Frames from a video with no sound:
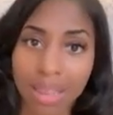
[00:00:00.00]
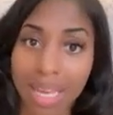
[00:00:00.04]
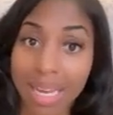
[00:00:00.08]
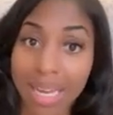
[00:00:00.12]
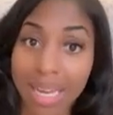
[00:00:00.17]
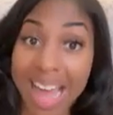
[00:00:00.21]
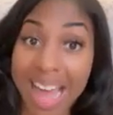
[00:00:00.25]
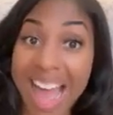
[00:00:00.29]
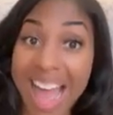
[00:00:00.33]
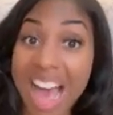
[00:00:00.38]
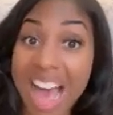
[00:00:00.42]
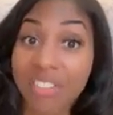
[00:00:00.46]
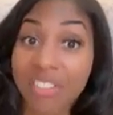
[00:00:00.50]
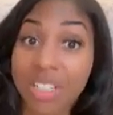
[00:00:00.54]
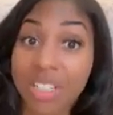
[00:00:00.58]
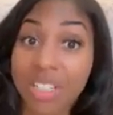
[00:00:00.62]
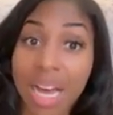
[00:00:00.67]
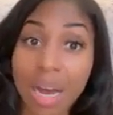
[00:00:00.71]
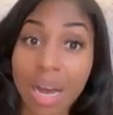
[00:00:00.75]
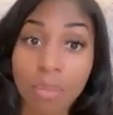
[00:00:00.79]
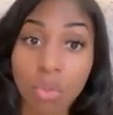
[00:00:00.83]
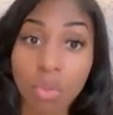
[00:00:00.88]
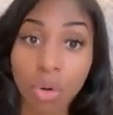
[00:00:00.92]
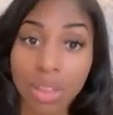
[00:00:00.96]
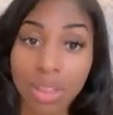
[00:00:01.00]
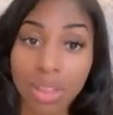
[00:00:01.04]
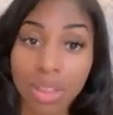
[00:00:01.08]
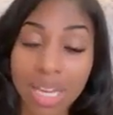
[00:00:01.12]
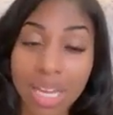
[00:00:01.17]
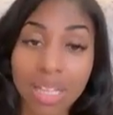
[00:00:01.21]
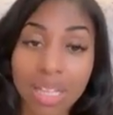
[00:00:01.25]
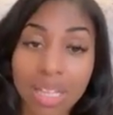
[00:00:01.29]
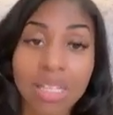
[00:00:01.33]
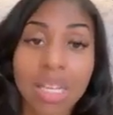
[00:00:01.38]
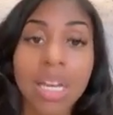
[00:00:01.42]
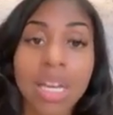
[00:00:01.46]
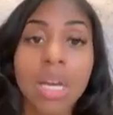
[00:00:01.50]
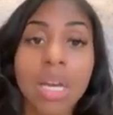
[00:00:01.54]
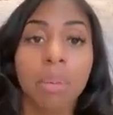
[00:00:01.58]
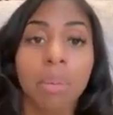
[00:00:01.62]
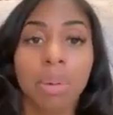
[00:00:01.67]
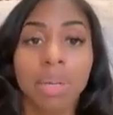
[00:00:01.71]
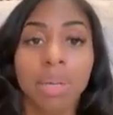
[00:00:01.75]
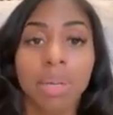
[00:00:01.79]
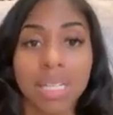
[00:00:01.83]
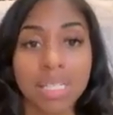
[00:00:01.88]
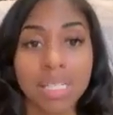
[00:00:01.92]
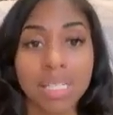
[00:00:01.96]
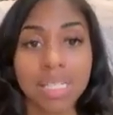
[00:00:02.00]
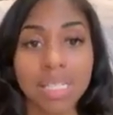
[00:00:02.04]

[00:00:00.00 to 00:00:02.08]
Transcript: They can have a lot more things, but this